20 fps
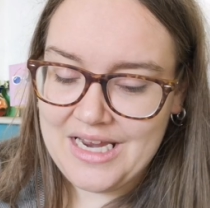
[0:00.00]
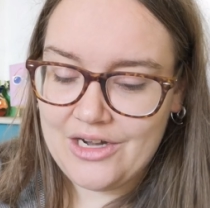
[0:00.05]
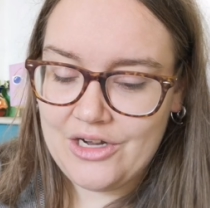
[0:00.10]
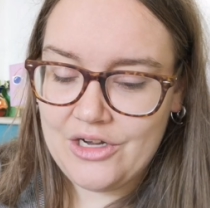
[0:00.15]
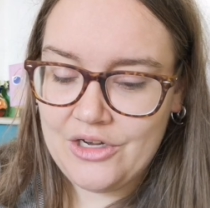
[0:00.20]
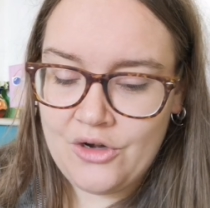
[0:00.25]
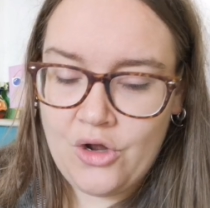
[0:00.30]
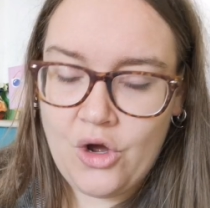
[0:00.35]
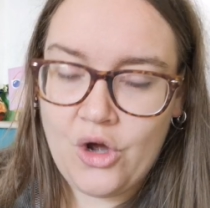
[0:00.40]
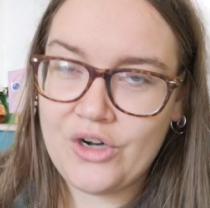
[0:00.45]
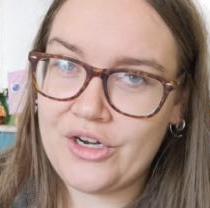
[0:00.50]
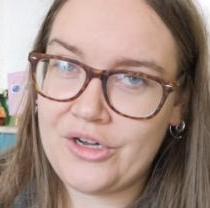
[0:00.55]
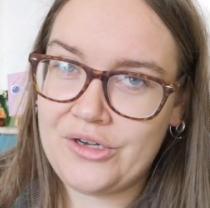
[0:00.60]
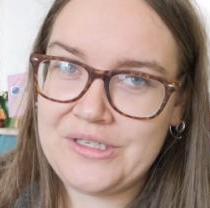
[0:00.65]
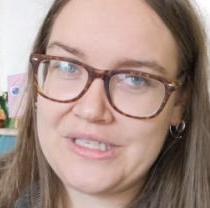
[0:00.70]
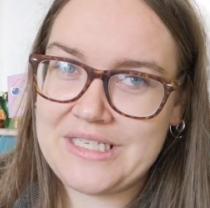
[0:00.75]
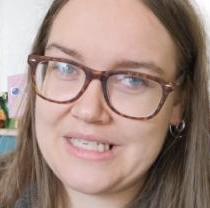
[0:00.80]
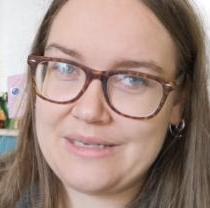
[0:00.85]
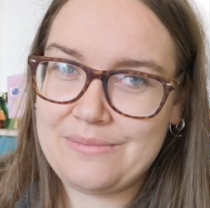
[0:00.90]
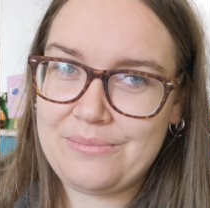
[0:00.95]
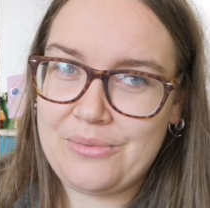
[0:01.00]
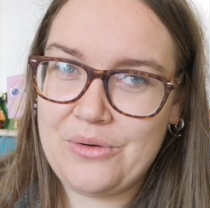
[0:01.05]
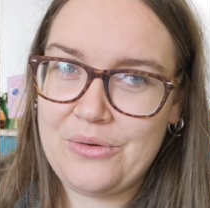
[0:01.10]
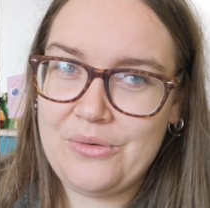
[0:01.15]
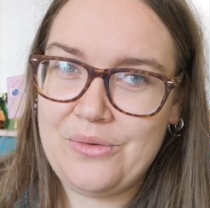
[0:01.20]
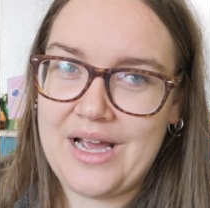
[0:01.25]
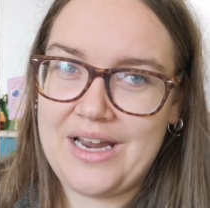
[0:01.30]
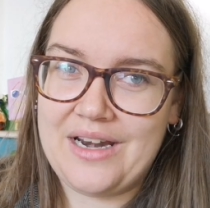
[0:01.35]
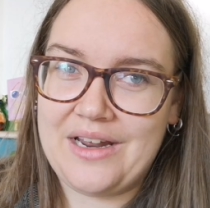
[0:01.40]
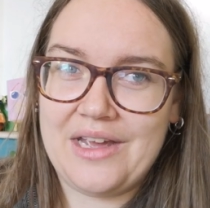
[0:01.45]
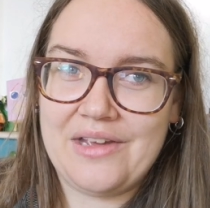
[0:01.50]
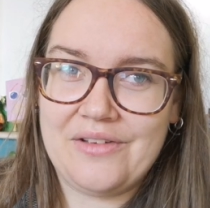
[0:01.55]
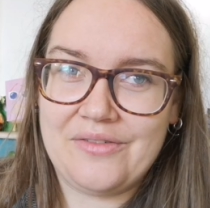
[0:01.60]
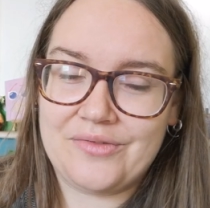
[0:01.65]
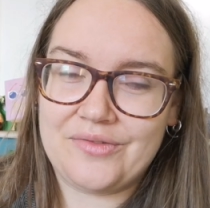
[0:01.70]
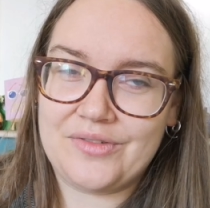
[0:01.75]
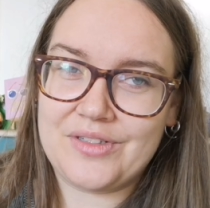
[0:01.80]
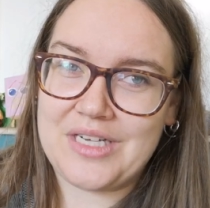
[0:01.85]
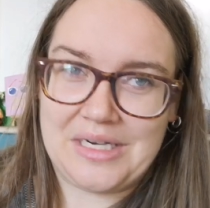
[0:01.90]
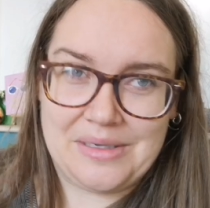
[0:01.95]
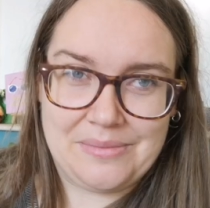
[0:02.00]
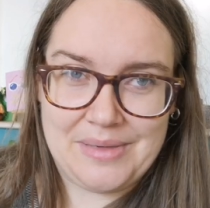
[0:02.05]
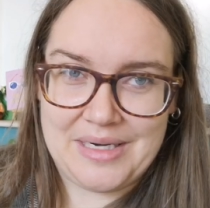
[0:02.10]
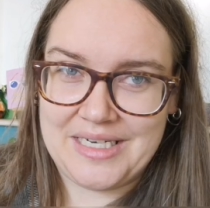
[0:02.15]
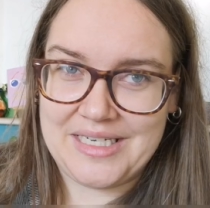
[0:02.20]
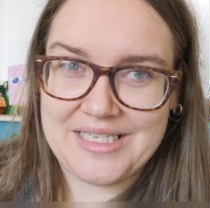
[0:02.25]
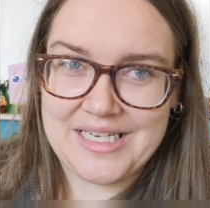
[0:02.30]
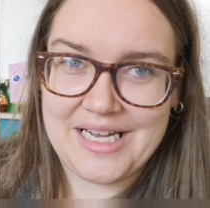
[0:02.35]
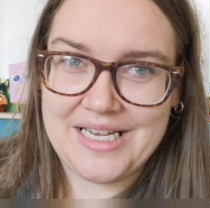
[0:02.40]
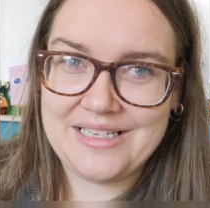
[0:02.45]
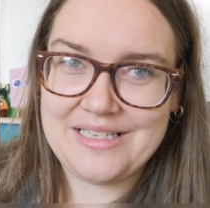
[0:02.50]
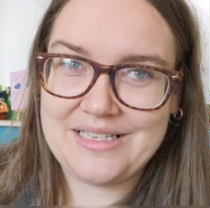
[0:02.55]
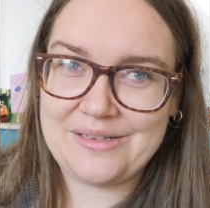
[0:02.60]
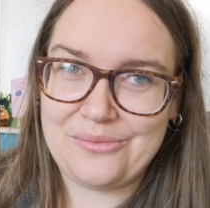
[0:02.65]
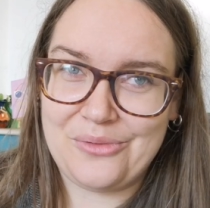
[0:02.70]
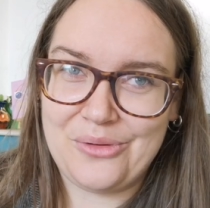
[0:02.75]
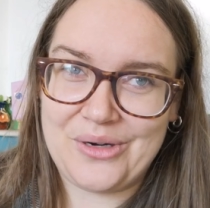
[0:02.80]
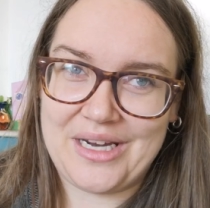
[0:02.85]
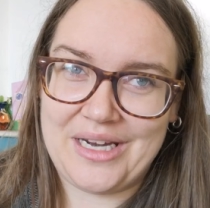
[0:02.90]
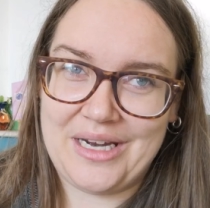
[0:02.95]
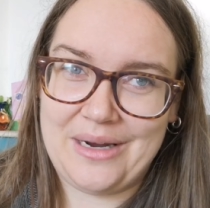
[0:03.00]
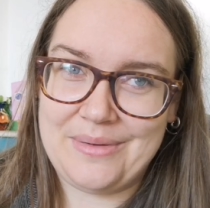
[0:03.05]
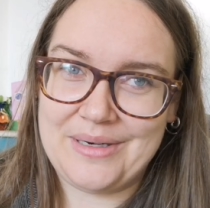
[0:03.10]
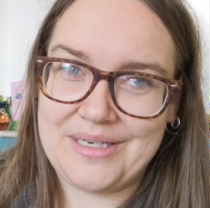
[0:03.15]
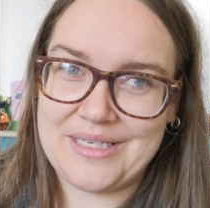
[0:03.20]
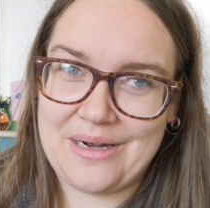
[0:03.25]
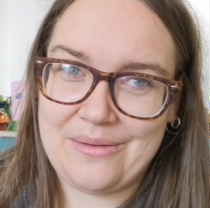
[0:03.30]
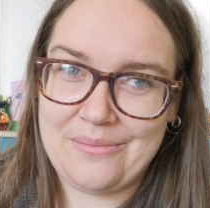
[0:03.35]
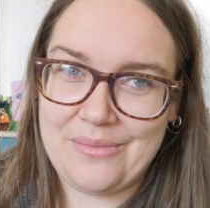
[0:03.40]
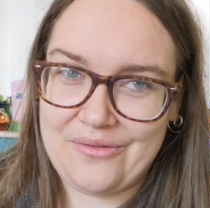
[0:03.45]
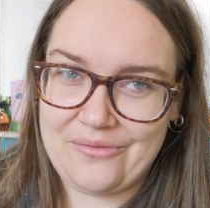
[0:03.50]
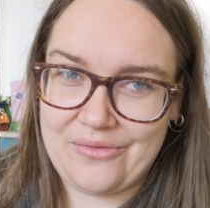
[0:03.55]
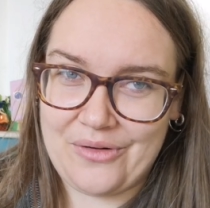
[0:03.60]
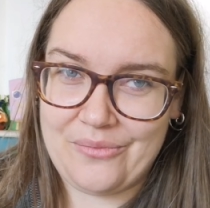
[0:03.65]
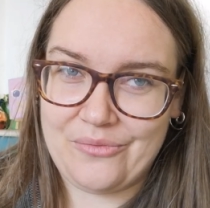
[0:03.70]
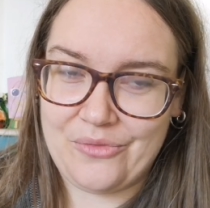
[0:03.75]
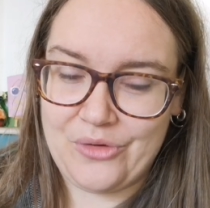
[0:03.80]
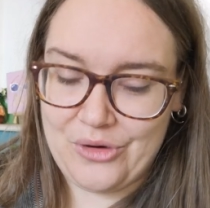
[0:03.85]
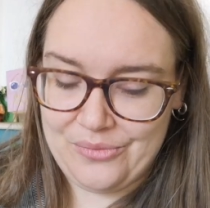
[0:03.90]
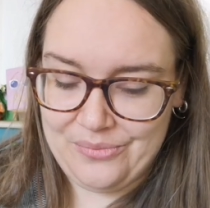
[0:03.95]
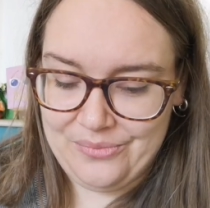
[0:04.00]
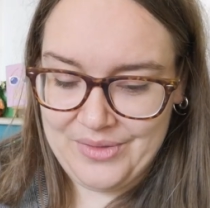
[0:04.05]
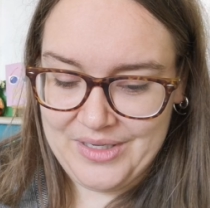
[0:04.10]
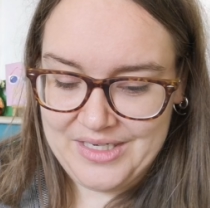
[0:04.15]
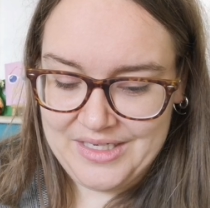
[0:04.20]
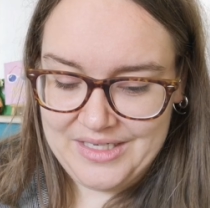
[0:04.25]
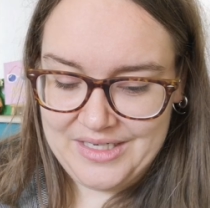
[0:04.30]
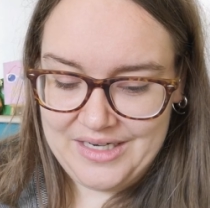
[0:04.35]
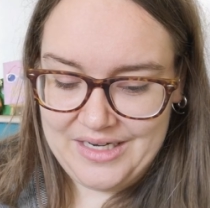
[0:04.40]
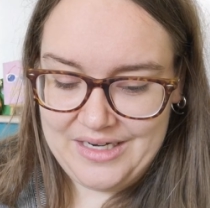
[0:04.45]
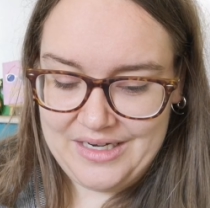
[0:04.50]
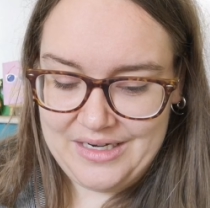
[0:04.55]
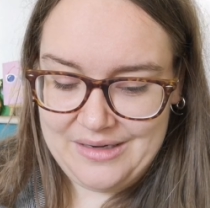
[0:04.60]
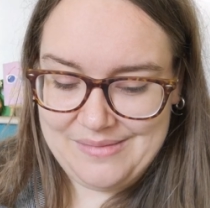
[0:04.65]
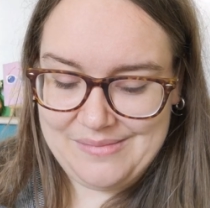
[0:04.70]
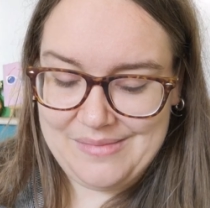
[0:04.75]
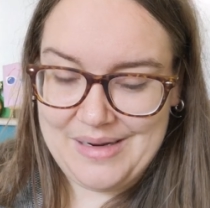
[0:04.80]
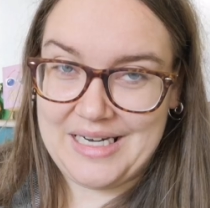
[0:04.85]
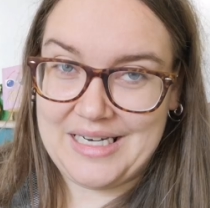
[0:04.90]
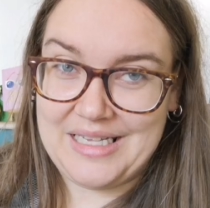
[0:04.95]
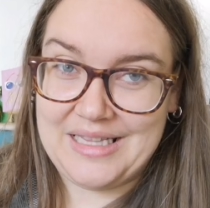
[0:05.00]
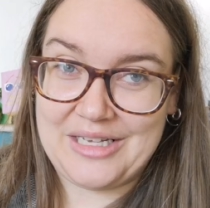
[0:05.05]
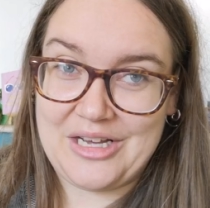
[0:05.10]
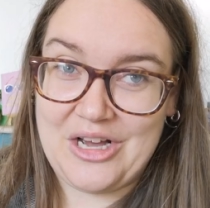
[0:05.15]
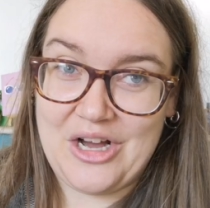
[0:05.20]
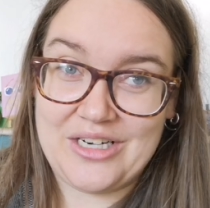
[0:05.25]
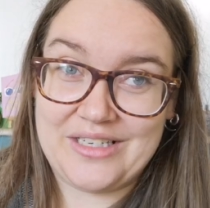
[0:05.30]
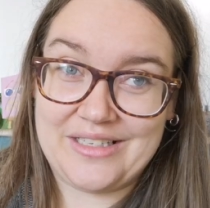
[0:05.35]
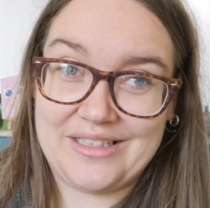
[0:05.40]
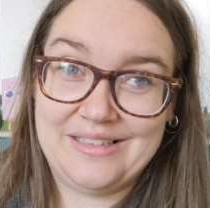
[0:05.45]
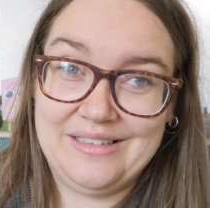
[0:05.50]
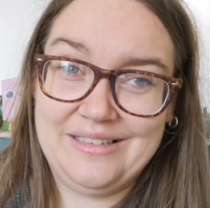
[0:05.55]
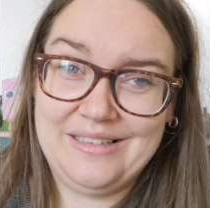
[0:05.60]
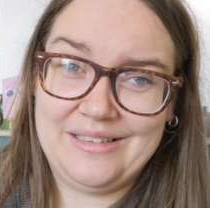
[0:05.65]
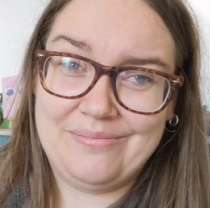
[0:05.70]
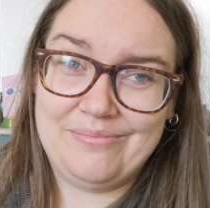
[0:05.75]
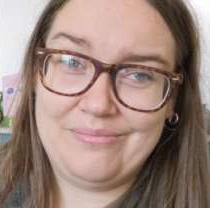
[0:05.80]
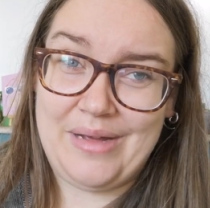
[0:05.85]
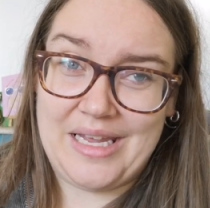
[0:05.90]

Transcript: Not noticeable, and I've done many tests walking up and down my front room um, and in the garden,